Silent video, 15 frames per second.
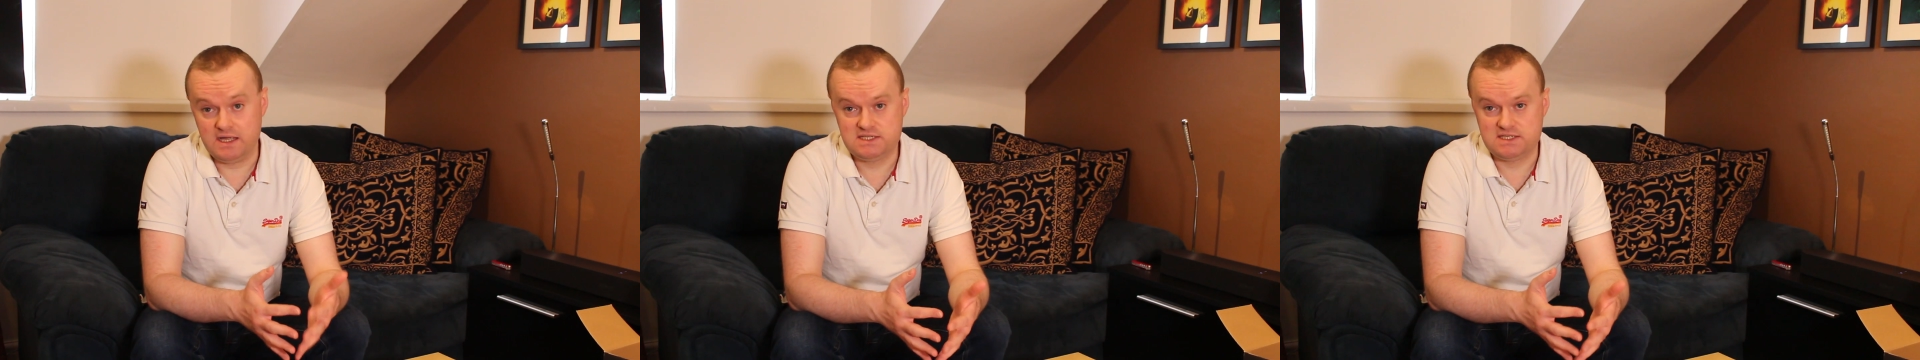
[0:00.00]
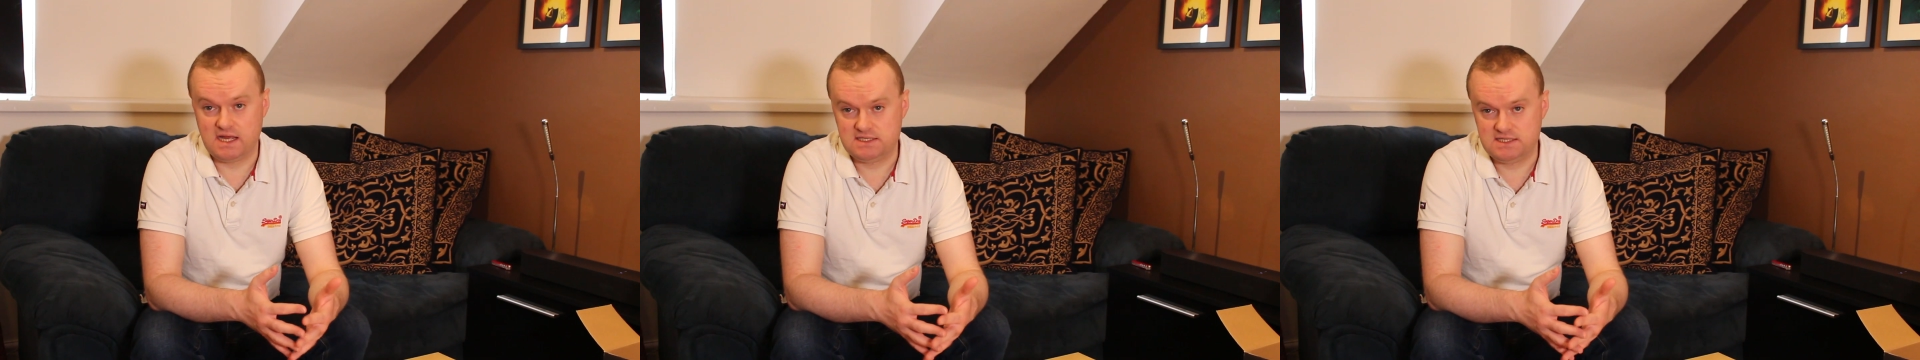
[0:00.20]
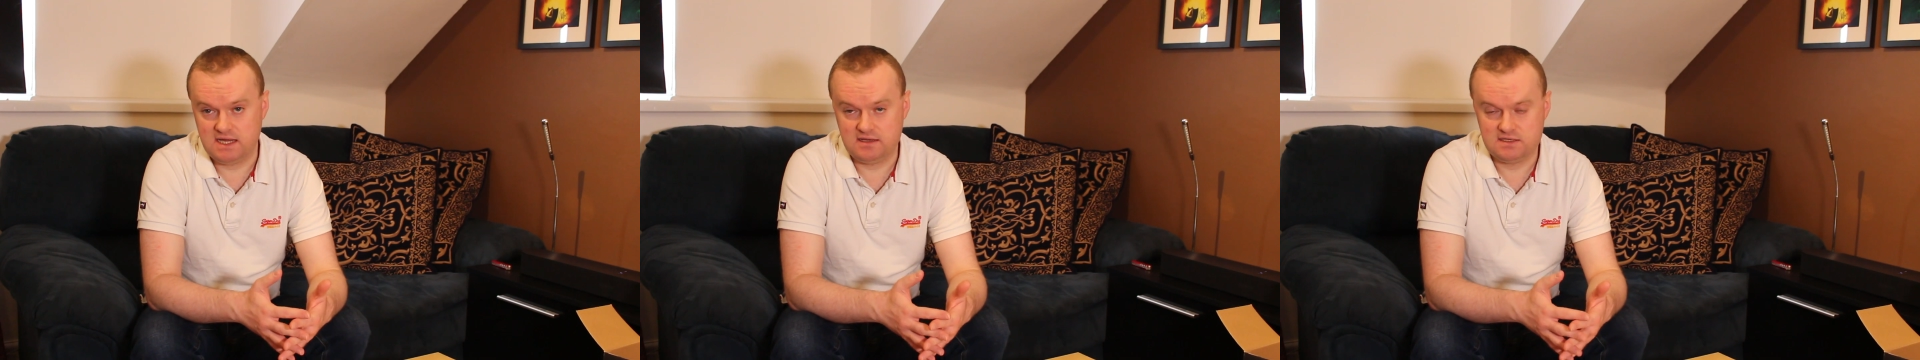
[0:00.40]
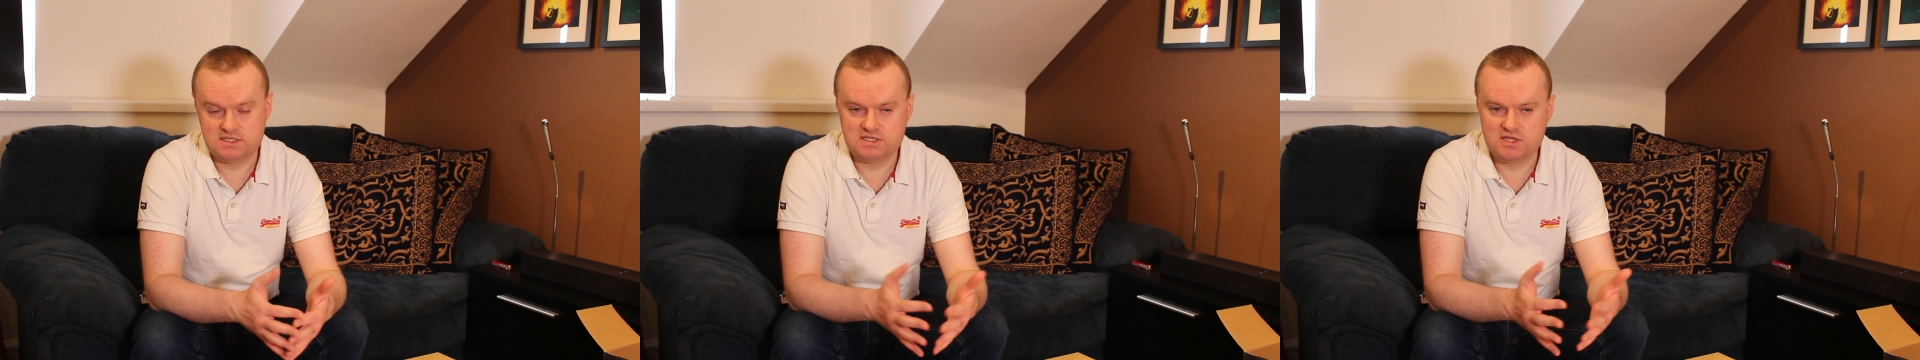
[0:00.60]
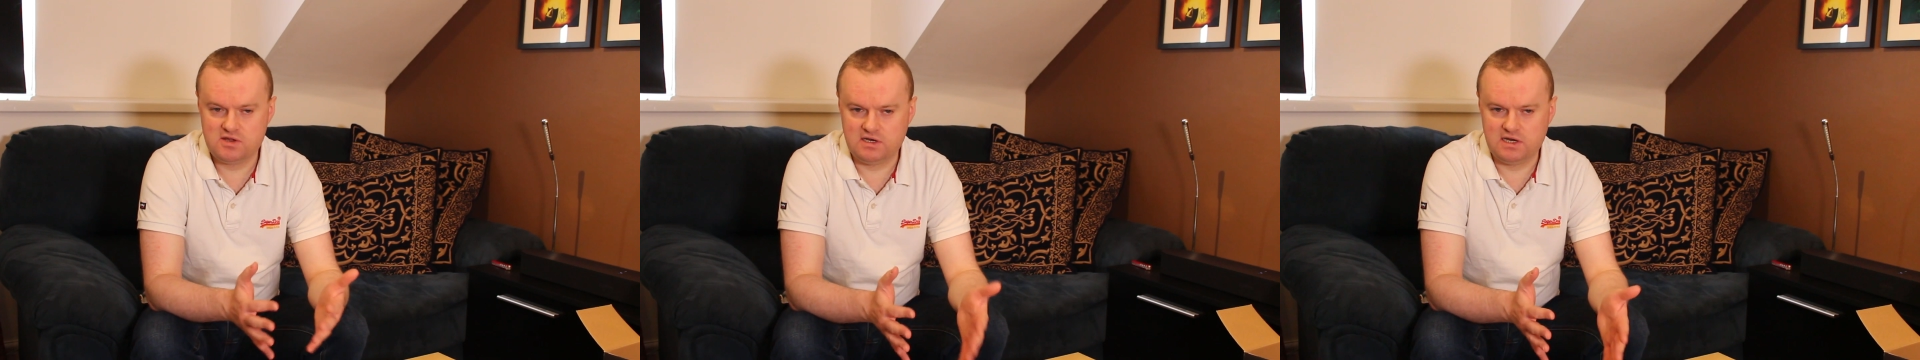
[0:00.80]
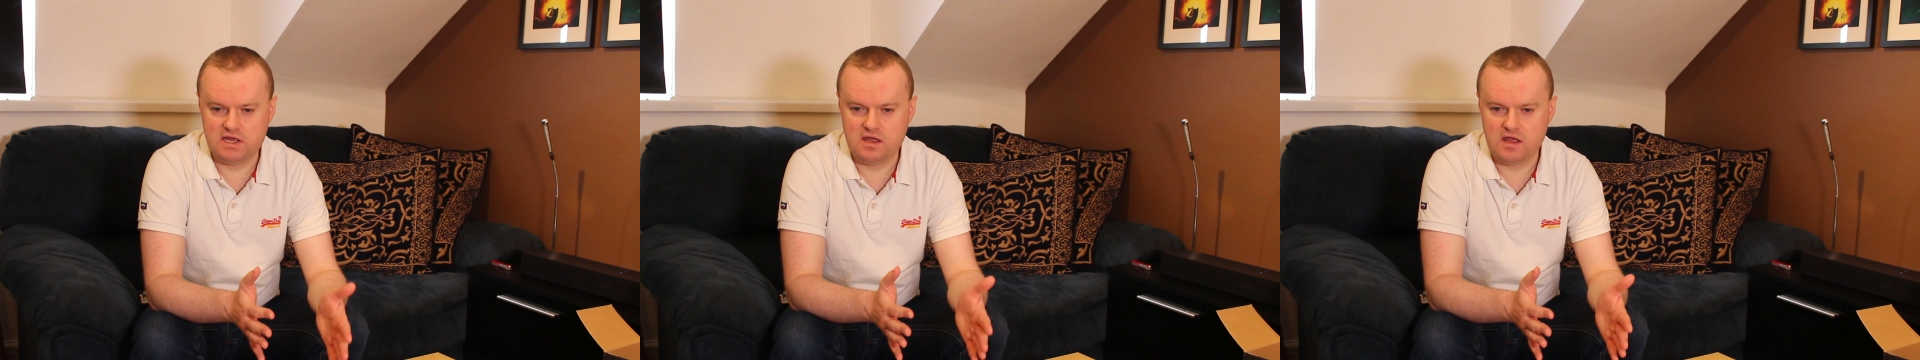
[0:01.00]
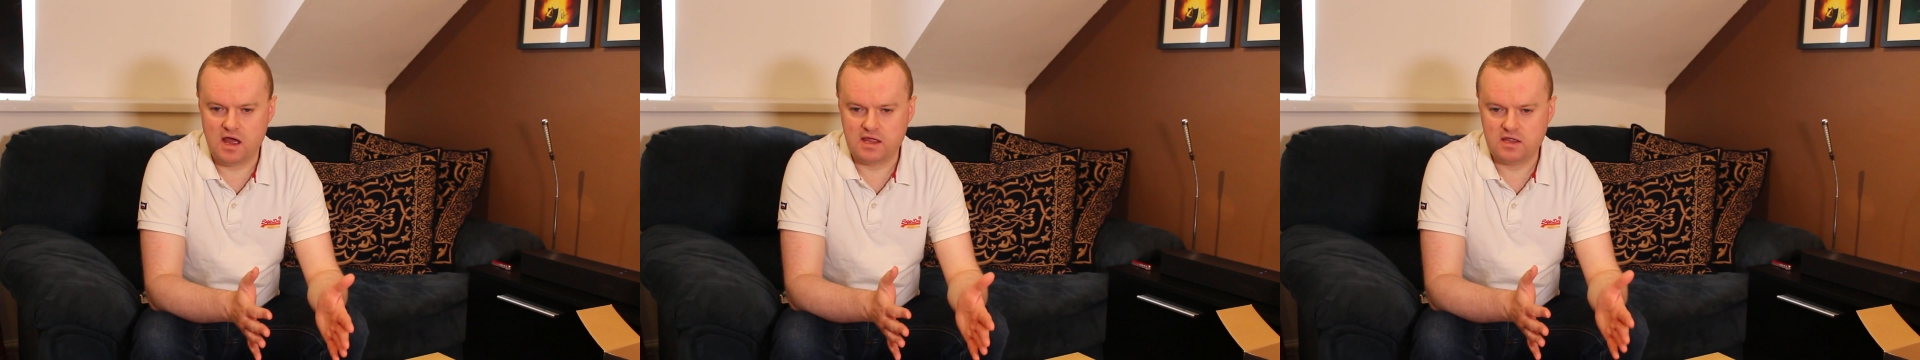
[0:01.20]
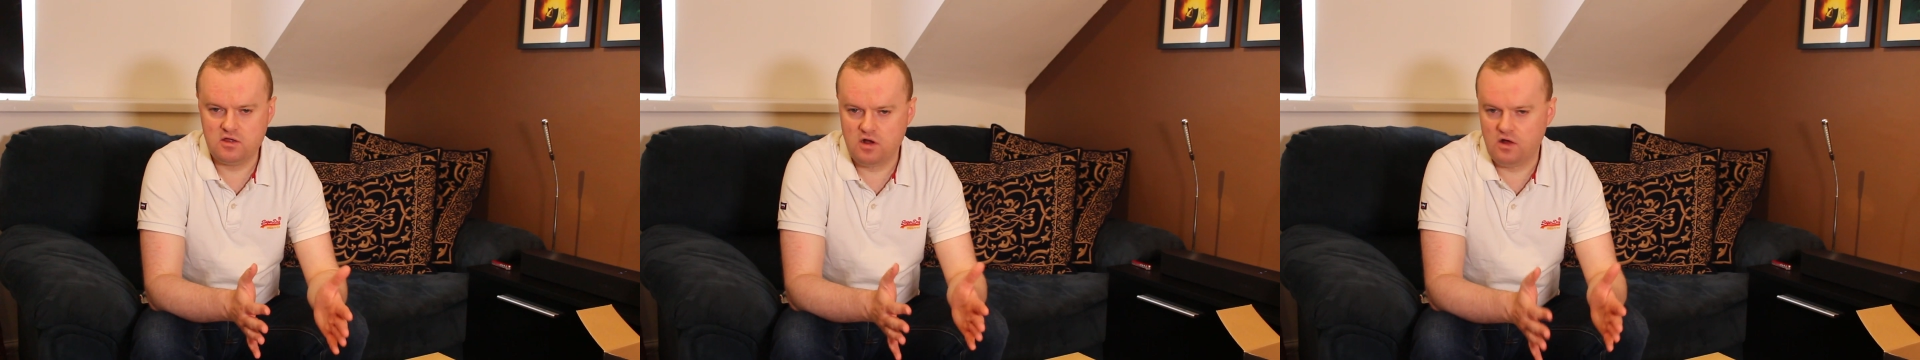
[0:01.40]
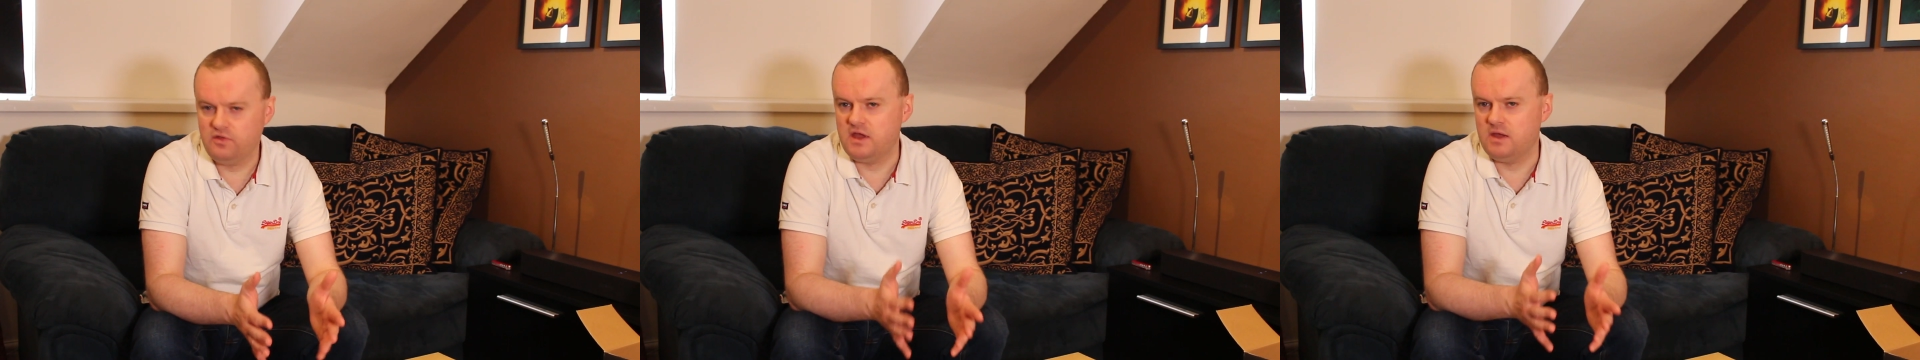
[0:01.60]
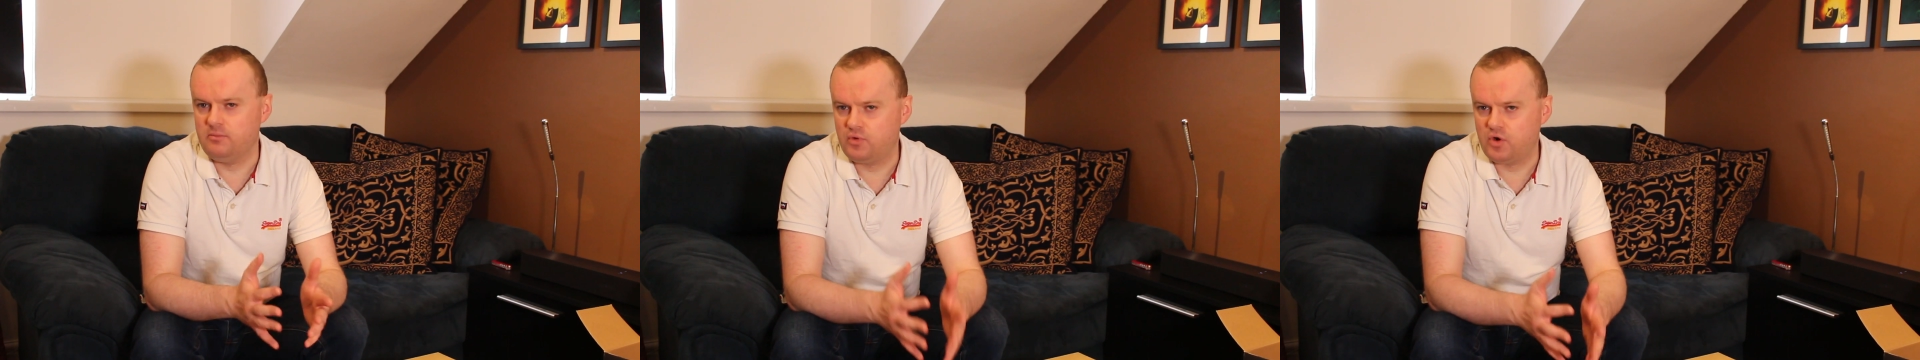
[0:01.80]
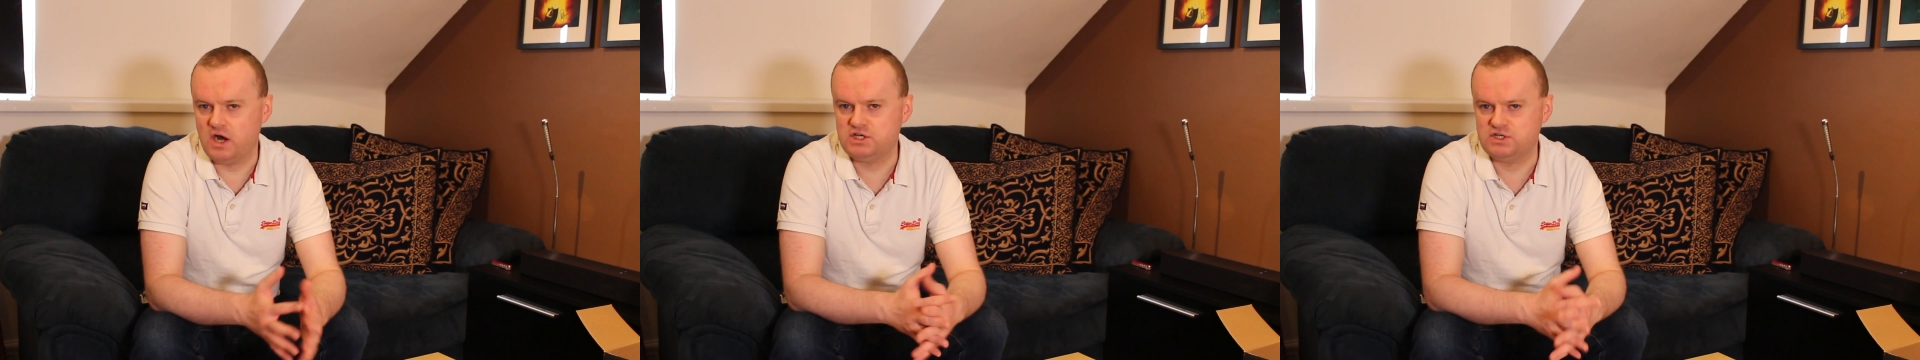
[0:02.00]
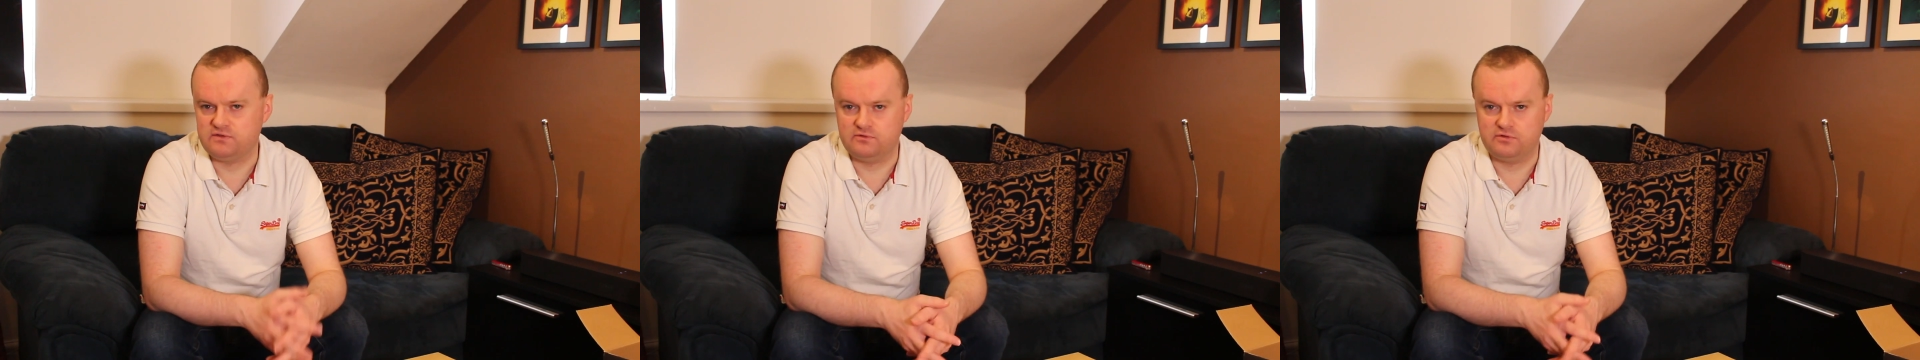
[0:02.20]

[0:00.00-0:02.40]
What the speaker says: setting. Certainly I got the impression